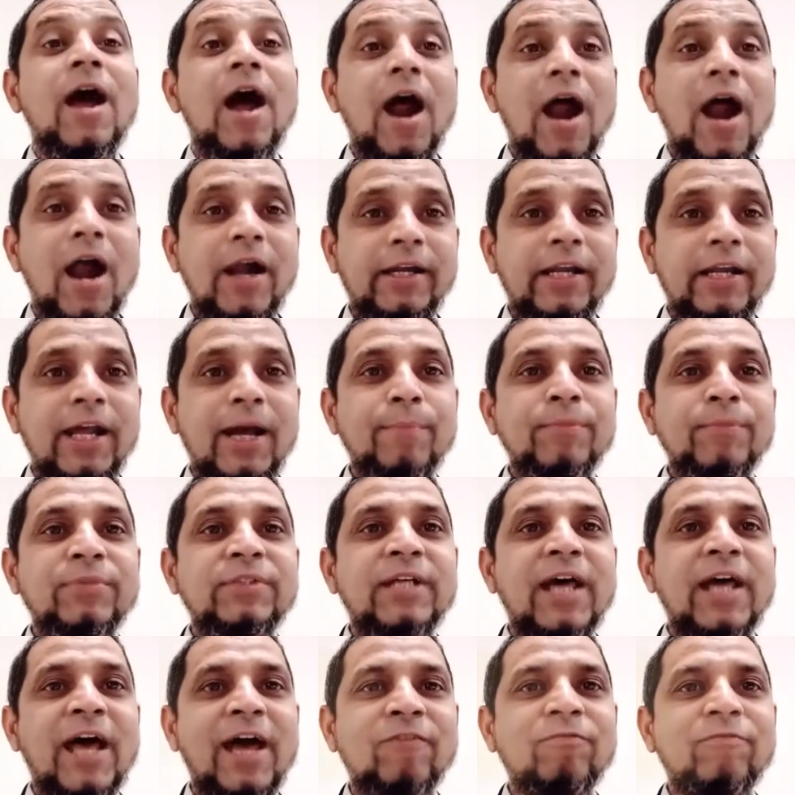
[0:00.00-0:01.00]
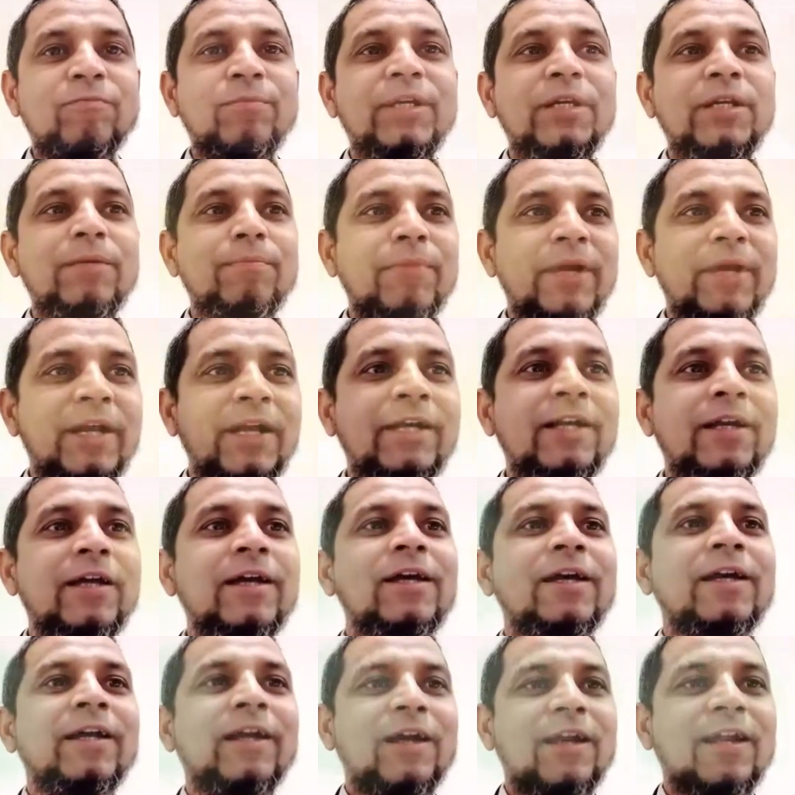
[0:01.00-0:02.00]
Attempts have been made
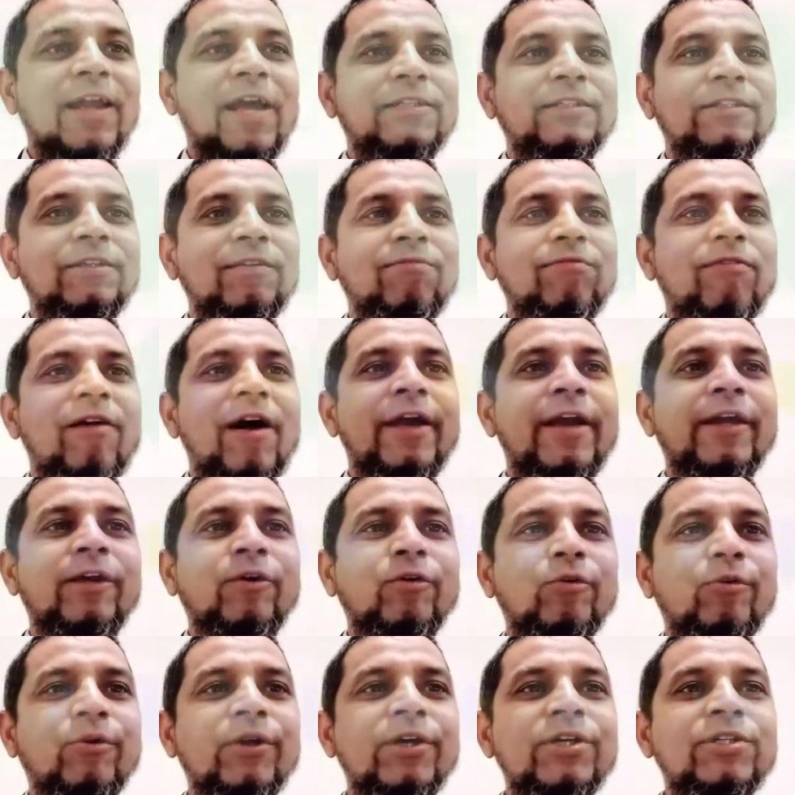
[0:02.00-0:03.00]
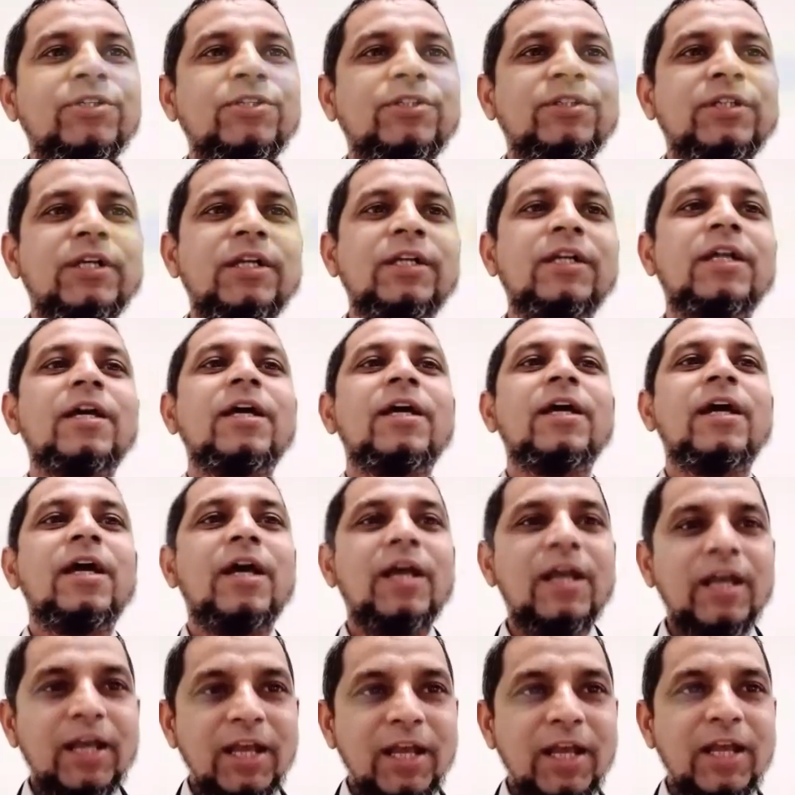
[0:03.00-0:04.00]
classify question
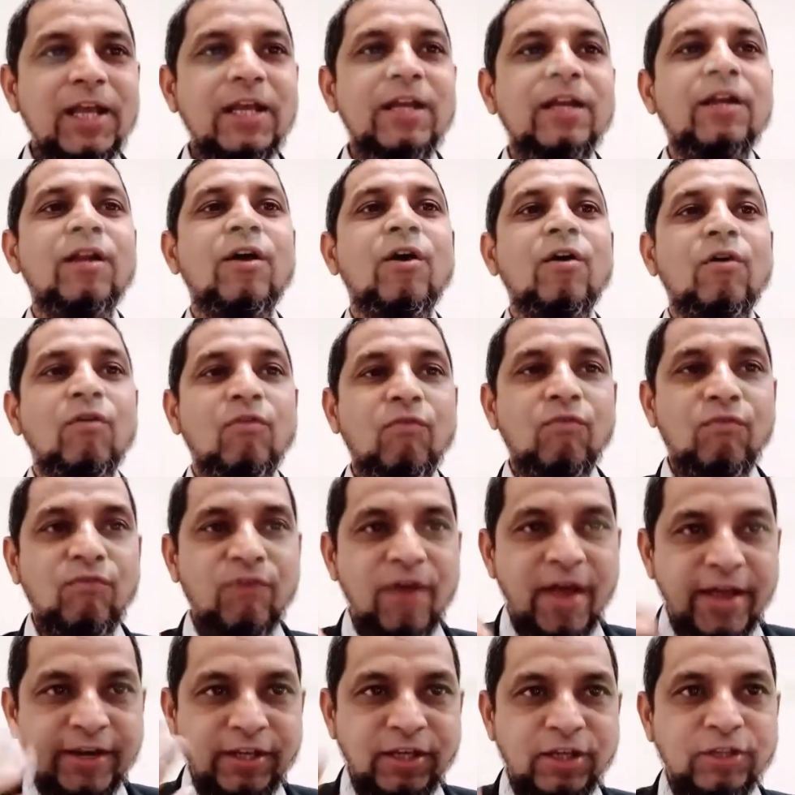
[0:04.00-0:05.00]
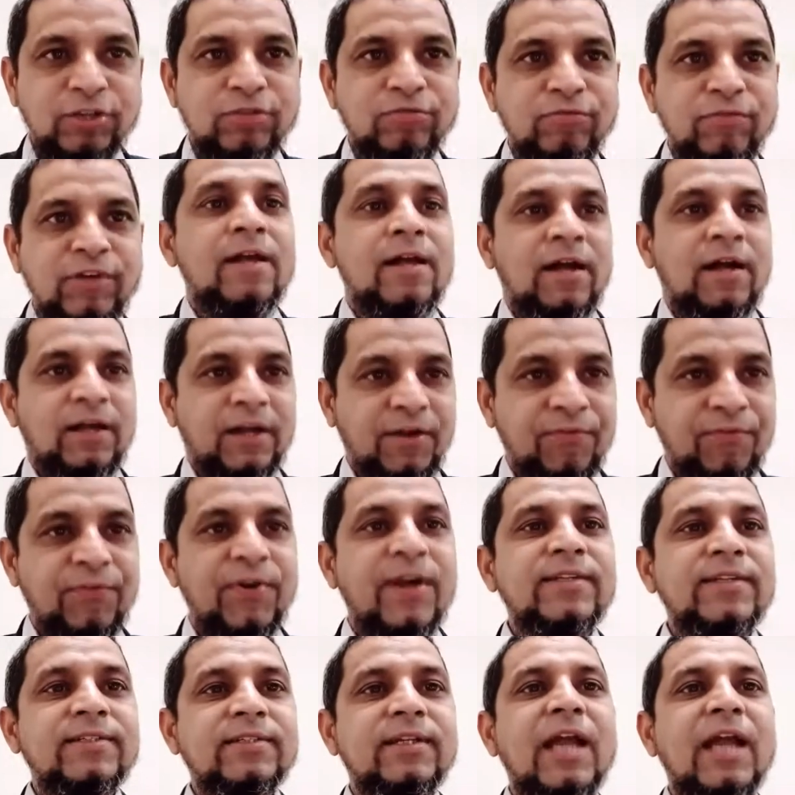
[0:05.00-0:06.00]
in various ways.
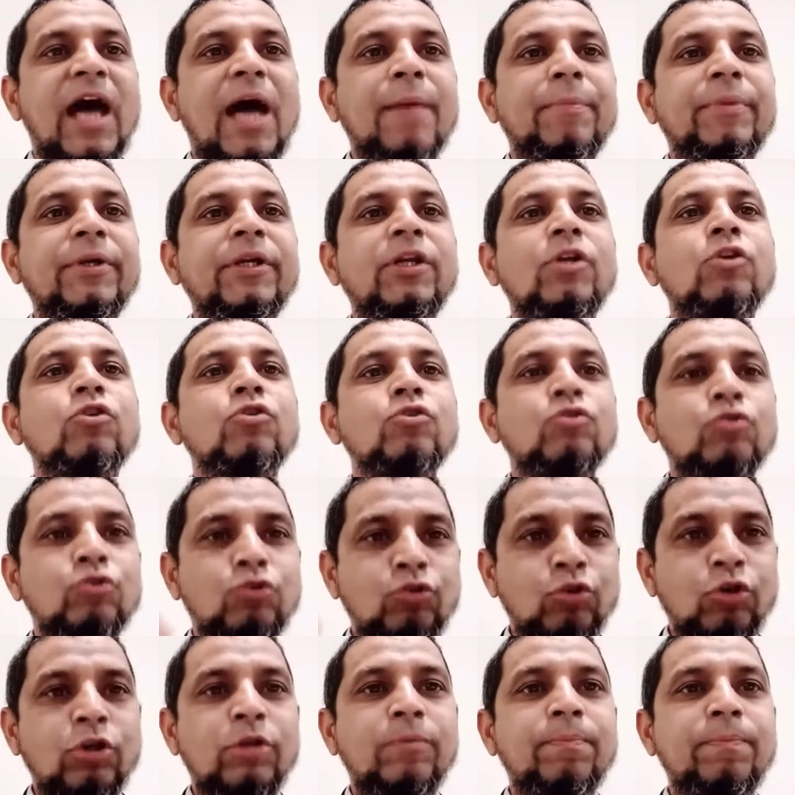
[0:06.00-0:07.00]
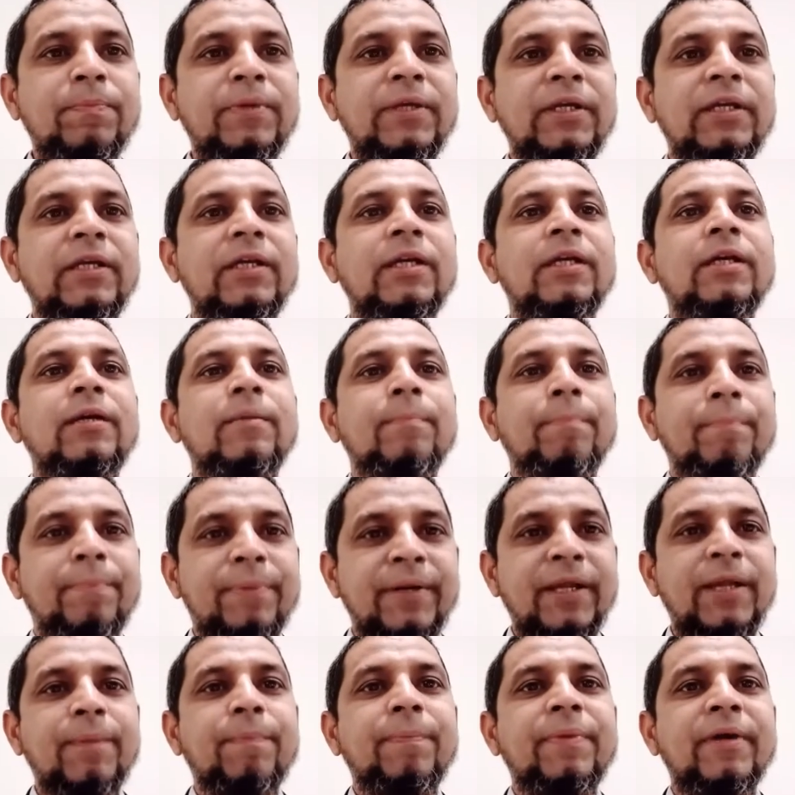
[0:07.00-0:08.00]
Reference librarian should be
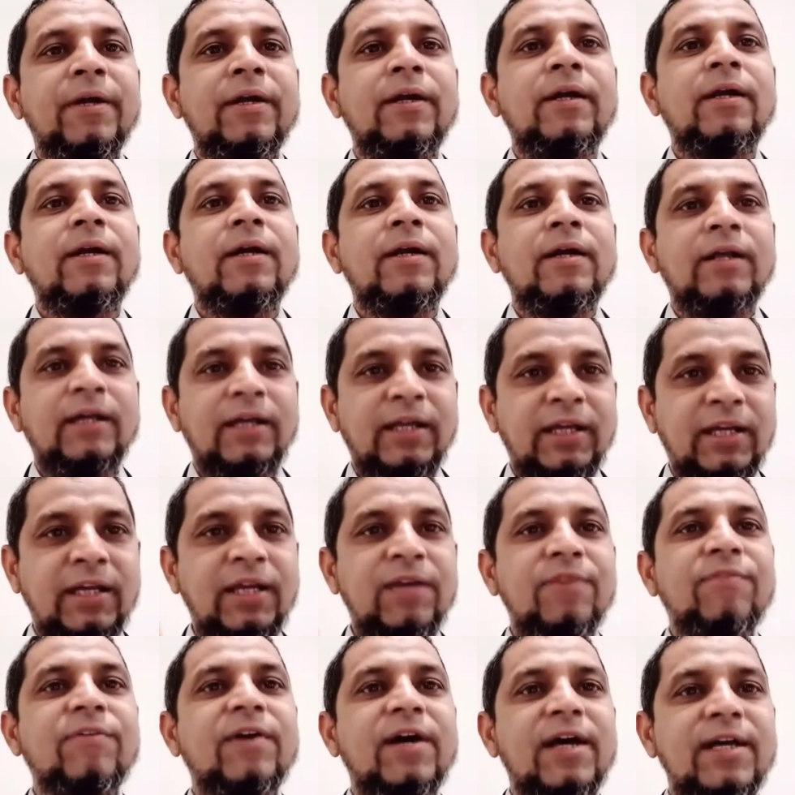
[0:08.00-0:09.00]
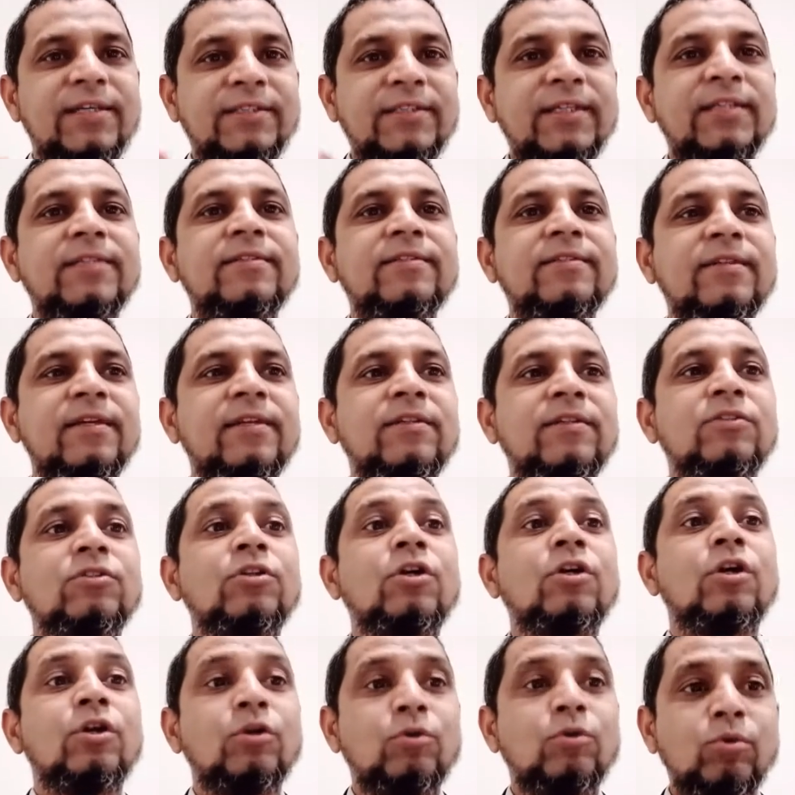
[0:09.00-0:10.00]
prepared give assistance
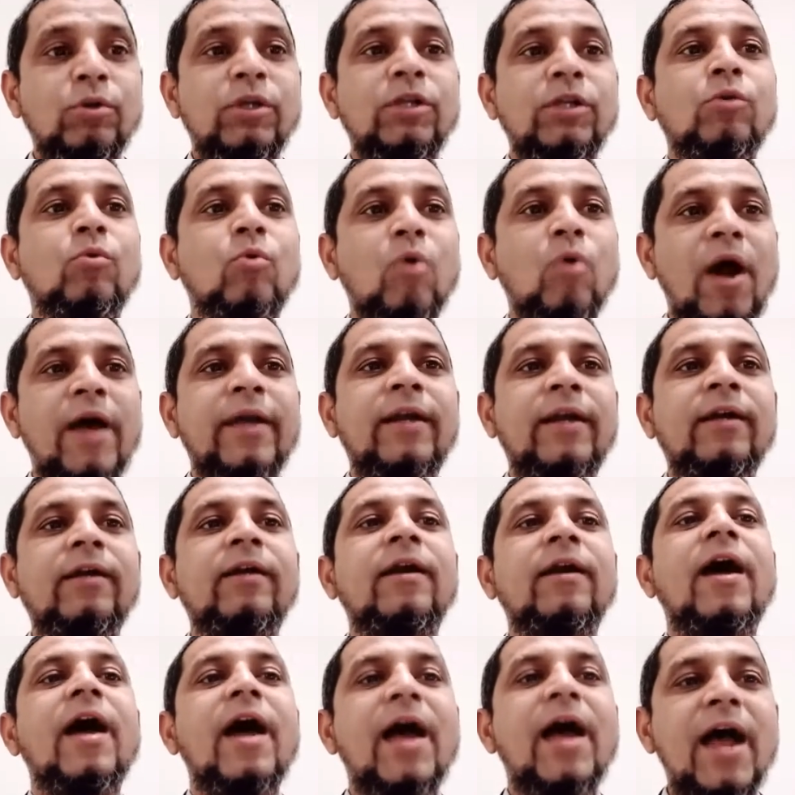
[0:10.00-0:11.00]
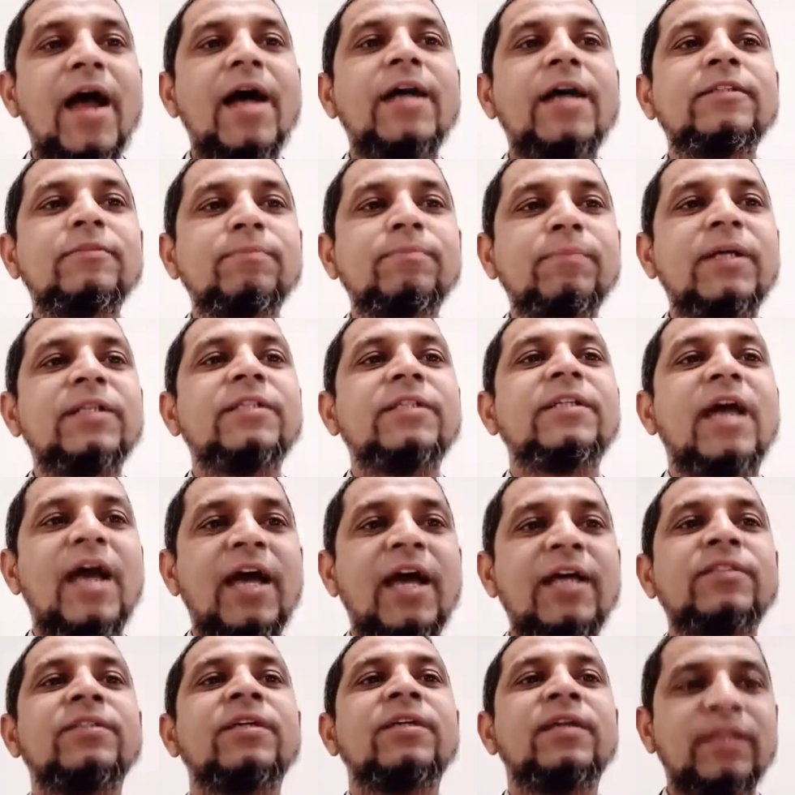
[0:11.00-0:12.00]
to inquirer as much
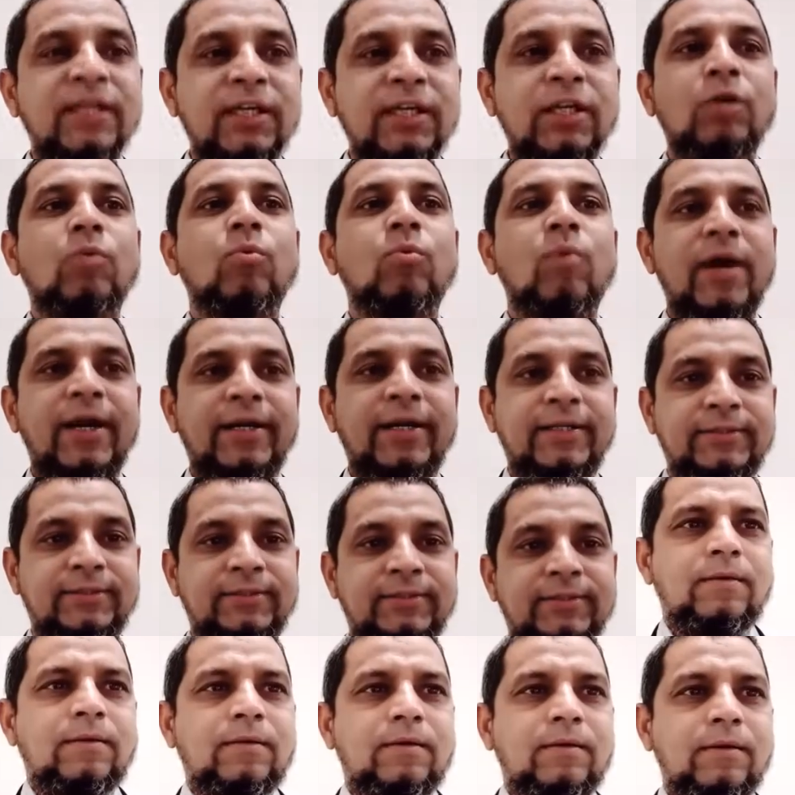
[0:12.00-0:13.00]
as he requires.